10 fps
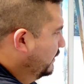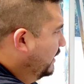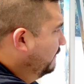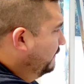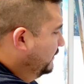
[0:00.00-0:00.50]

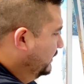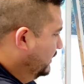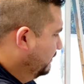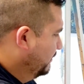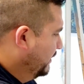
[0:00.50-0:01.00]
I'm filling
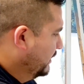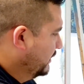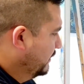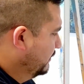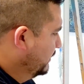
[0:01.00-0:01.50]
up the
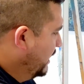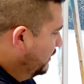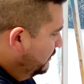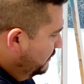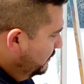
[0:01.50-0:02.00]
background.
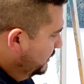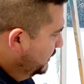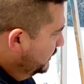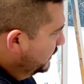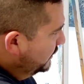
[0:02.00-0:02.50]
Now, one
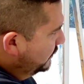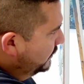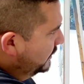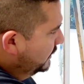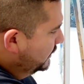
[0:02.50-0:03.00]
thing that I'm
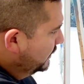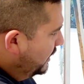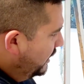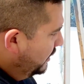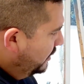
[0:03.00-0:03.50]
doing is
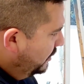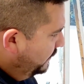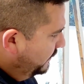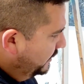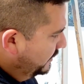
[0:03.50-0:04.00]
I'm
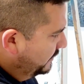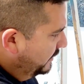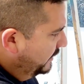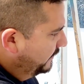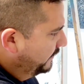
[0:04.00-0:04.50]
curving it,
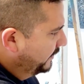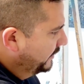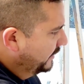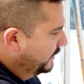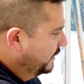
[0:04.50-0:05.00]
right?
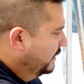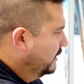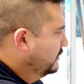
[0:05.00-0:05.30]
I'm